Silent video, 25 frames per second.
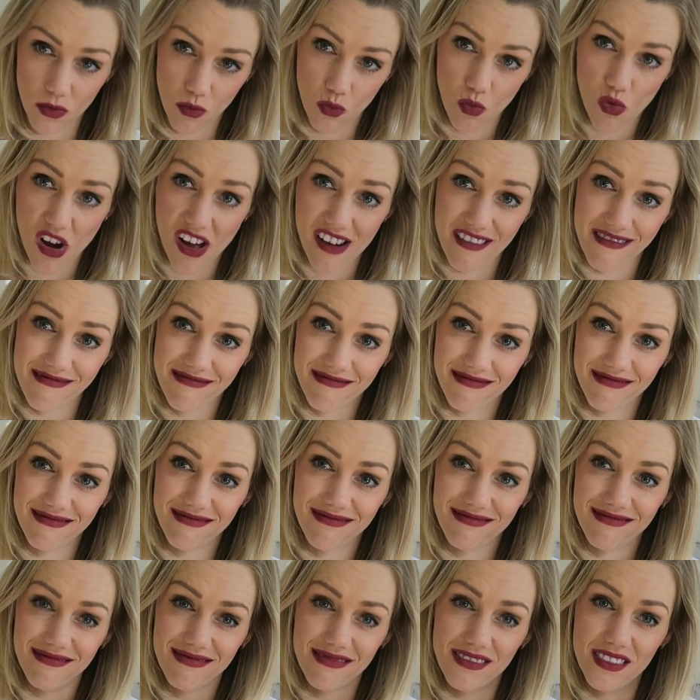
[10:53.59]
one.
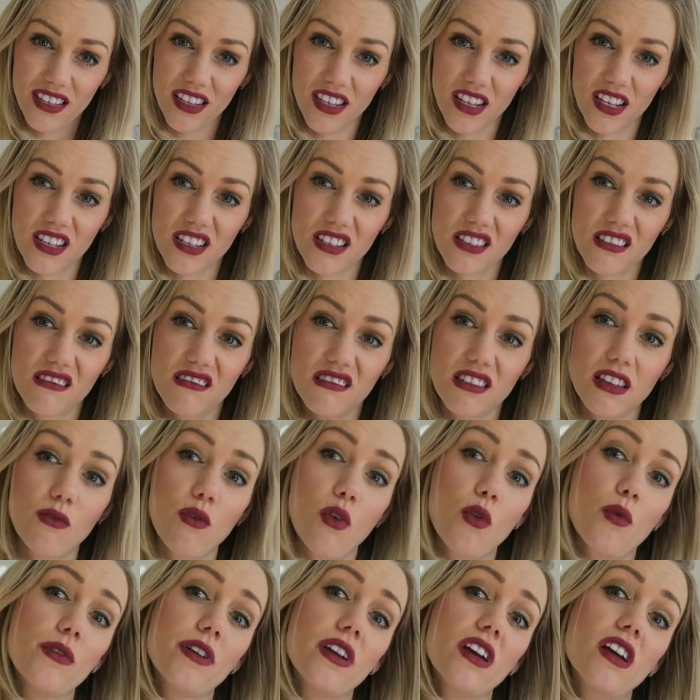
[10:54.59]
See
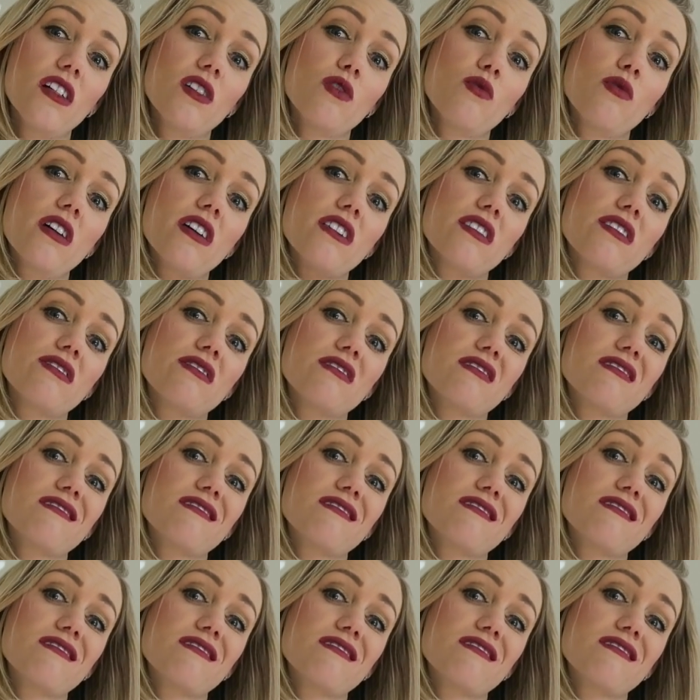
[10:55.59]
what we're dealing with.